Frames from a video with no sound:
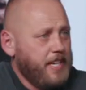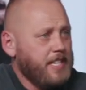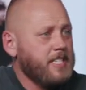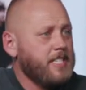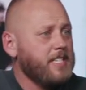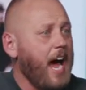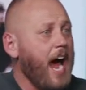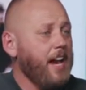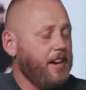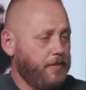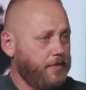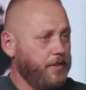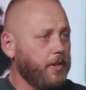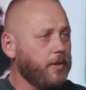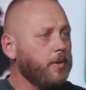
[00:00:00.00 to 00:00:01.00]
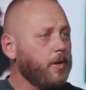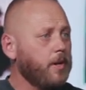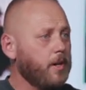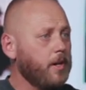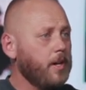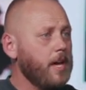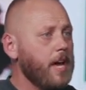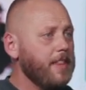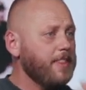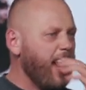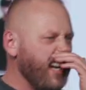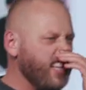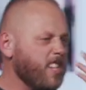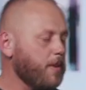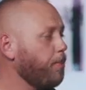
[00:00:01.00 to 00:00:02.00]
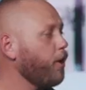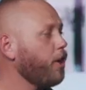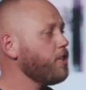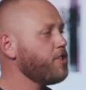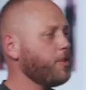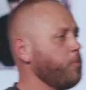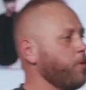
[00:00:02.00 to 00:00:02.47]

inside of you. That is a person